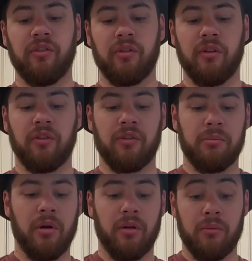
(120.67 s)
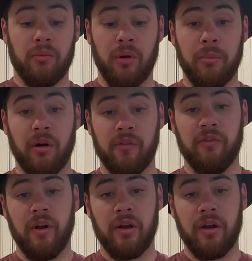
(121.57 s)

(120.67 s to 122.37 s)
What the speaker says: So this is in one part Fred